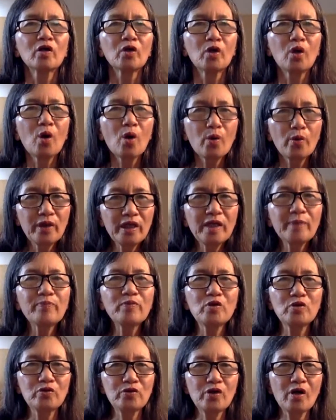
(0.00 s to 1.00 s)
go deep
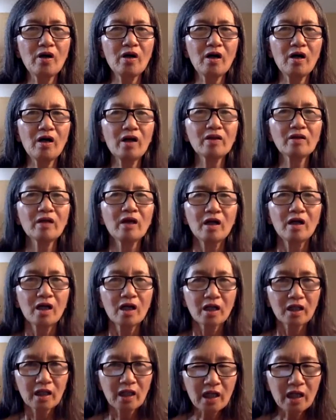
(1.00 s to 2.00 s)
to your heart,
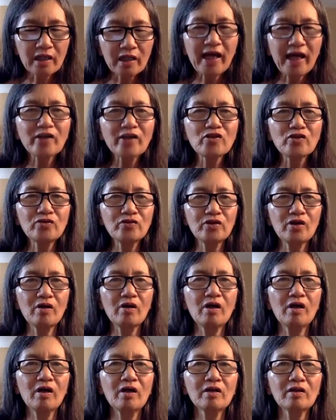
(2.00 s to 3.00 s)
connect to your
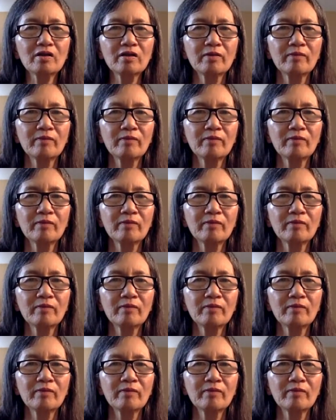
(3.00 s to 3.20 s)
heart,